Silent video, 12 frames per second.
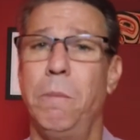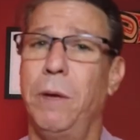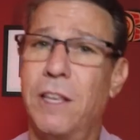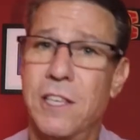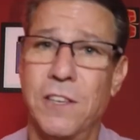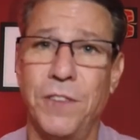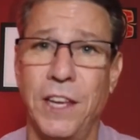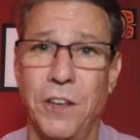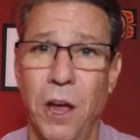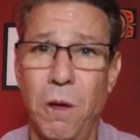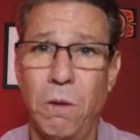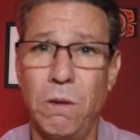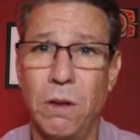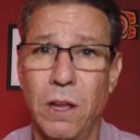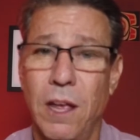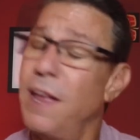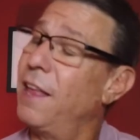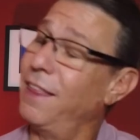Because if they don't,
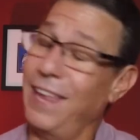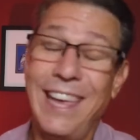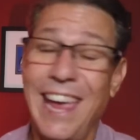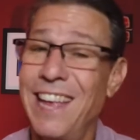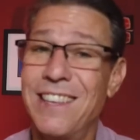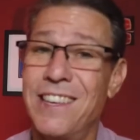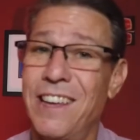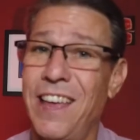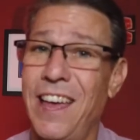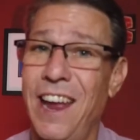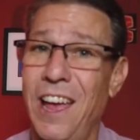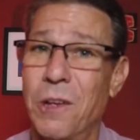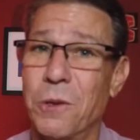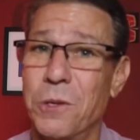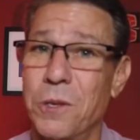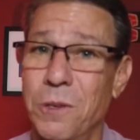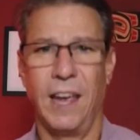they can't sell that house.